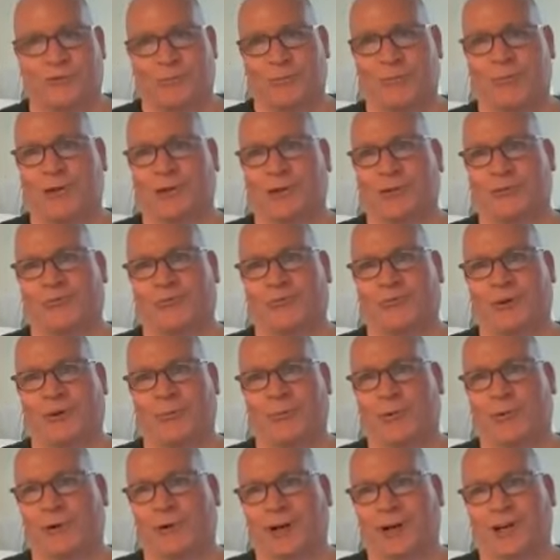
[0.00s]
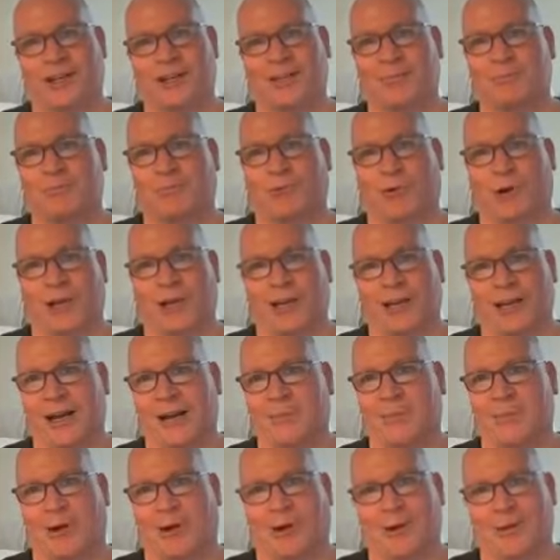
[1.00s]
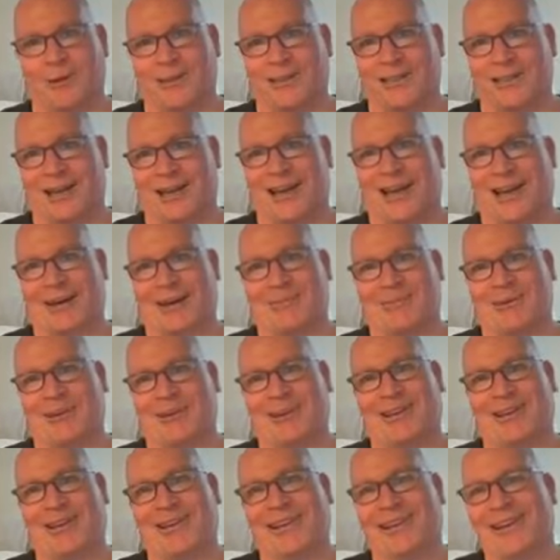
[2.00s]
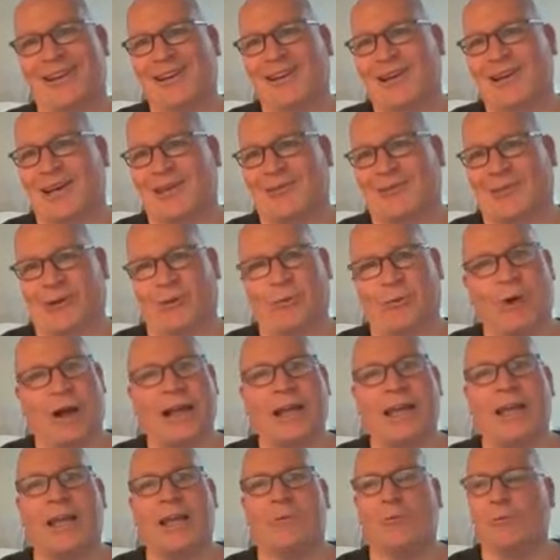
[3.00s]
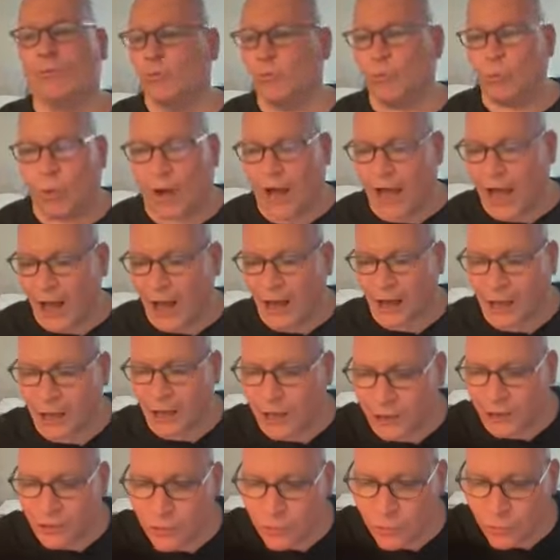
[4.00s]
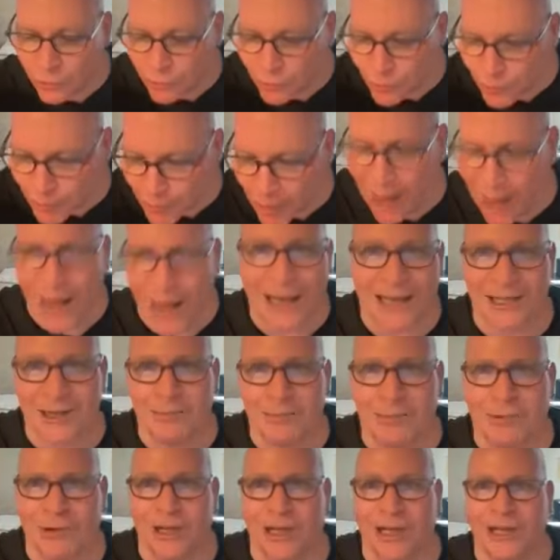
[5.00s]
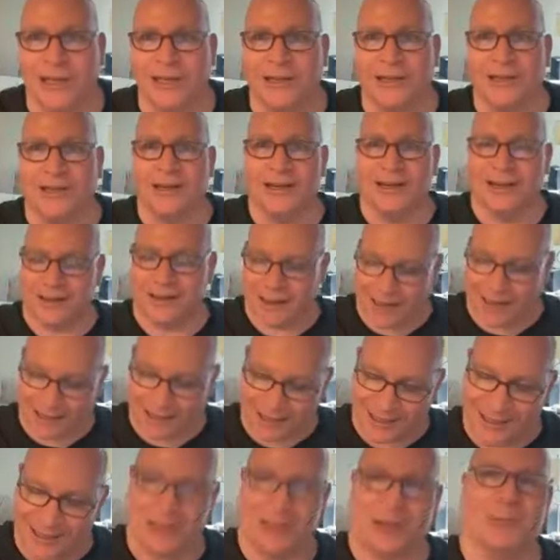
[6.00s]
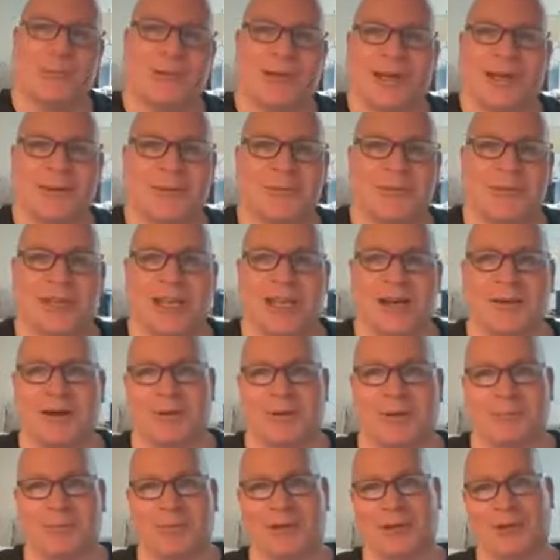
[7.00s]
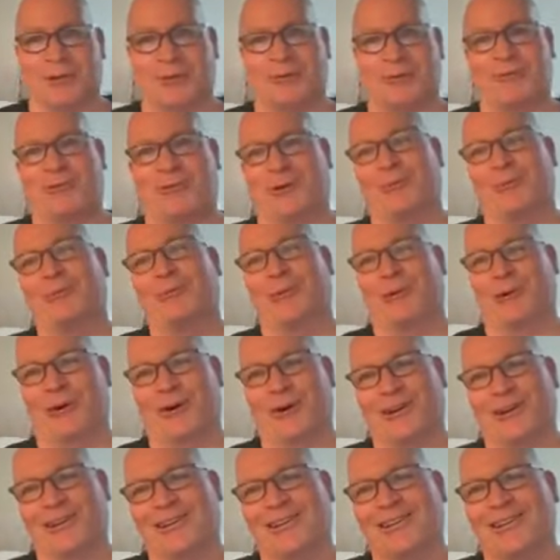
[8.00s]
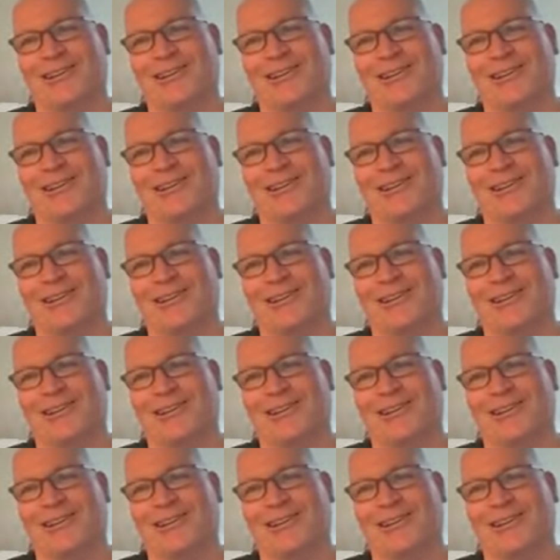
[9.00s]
for Millard Fillmore, and I just bring it up all the time. And and like, why can't how can you possibly not still be upset about Millard Fillmore?